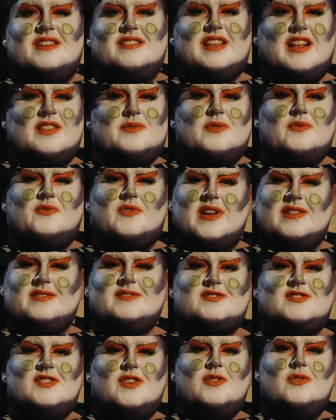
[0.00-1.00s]
That's what friends
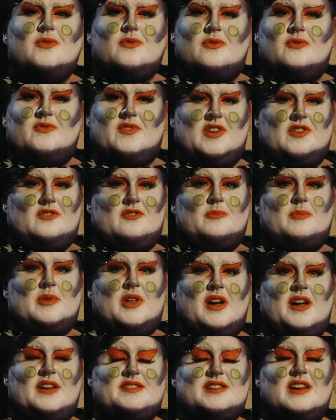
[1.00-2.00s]
do, Fia
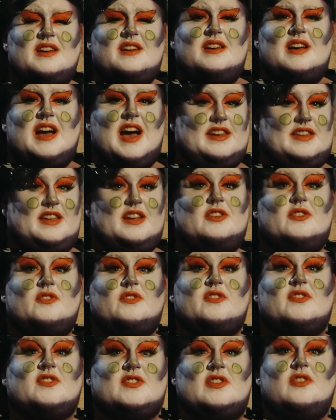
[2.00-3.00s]
replied, adding
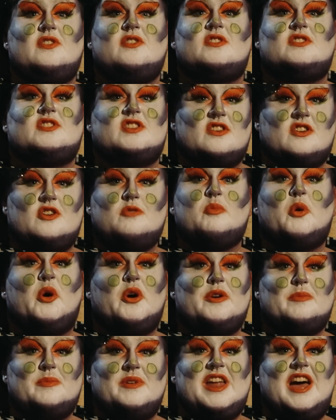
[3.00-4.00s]
another slug to her
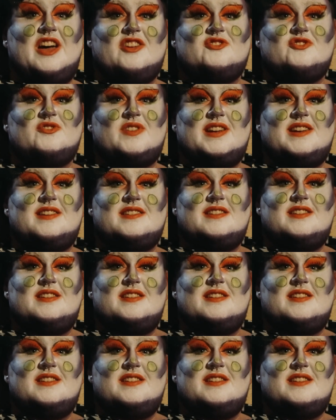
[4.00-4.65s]
bug menagerie.